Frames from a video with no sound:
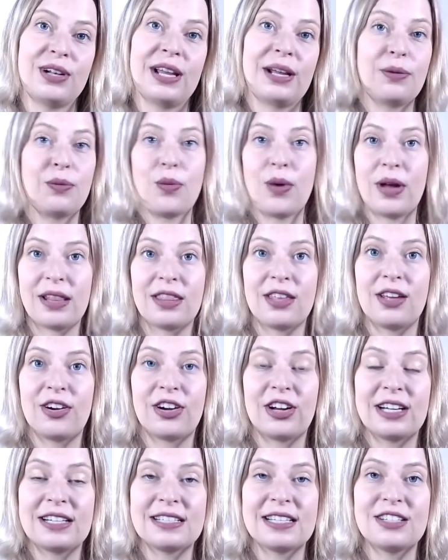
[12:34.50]
what the
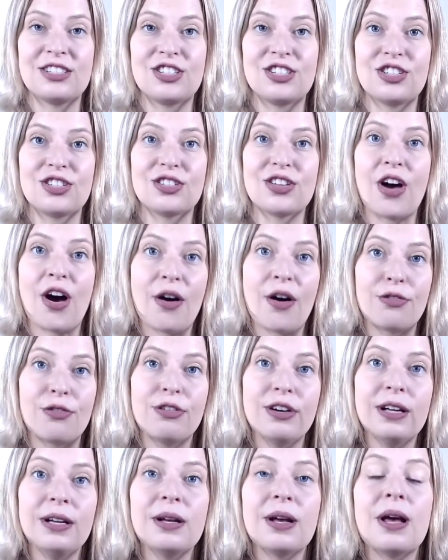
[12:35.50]
organization is
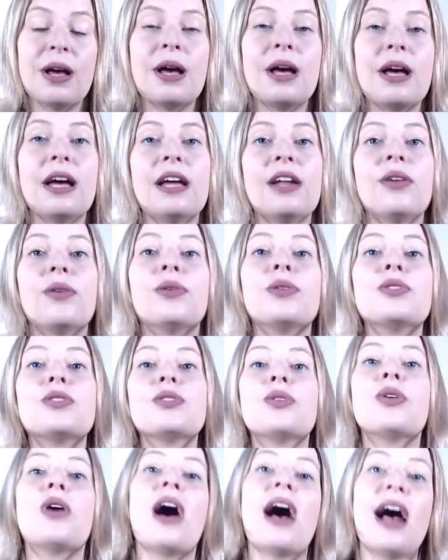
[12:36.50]
offering, and
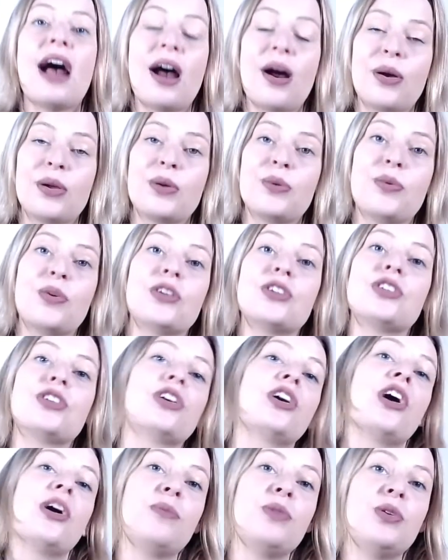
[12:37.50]
also how you want to
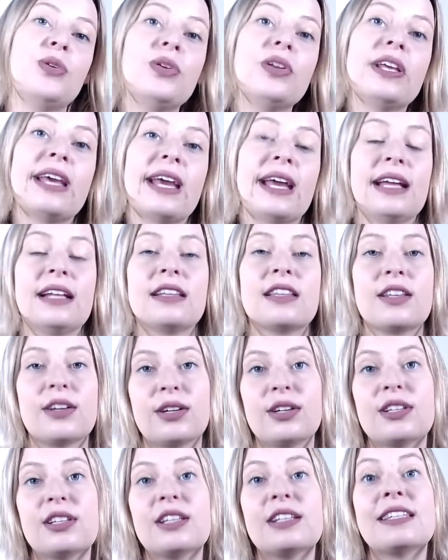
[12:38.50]
communicate
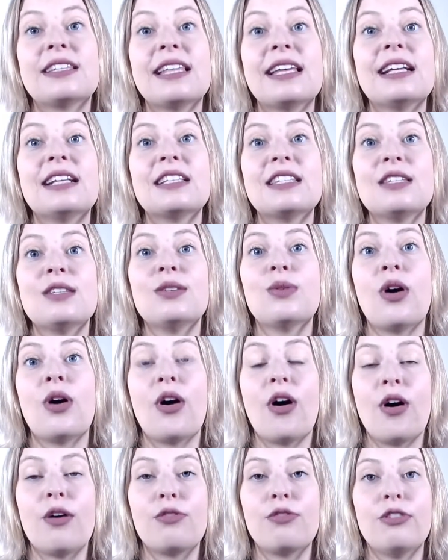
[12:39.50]
the things you are
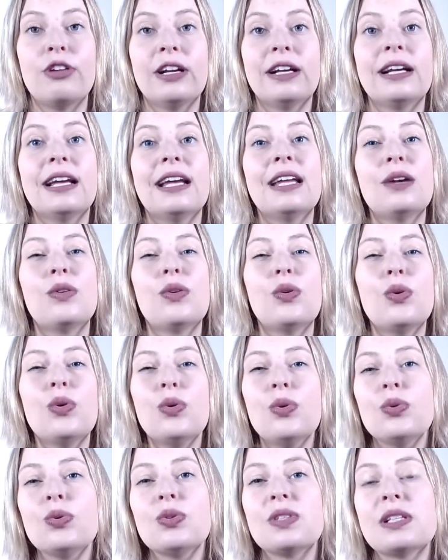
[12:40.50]
offering and
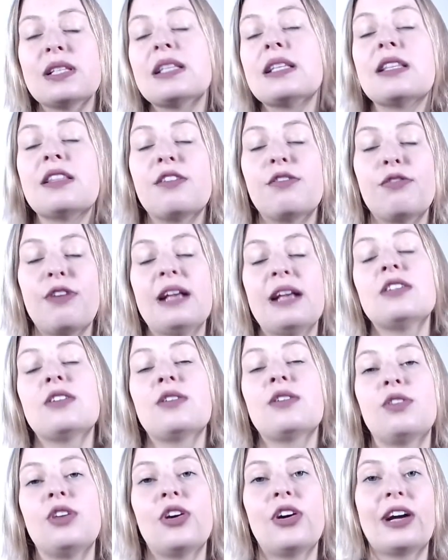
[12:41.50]
who's the face of
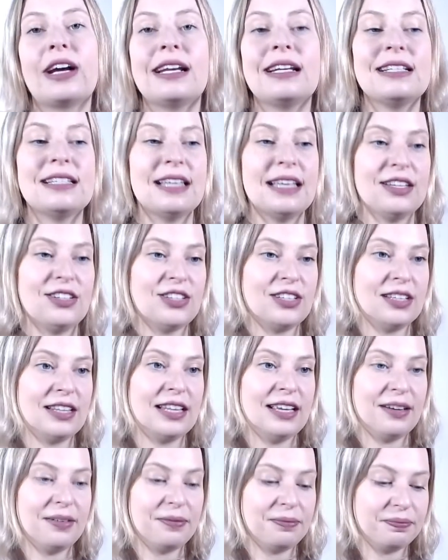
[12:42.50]
your organization there.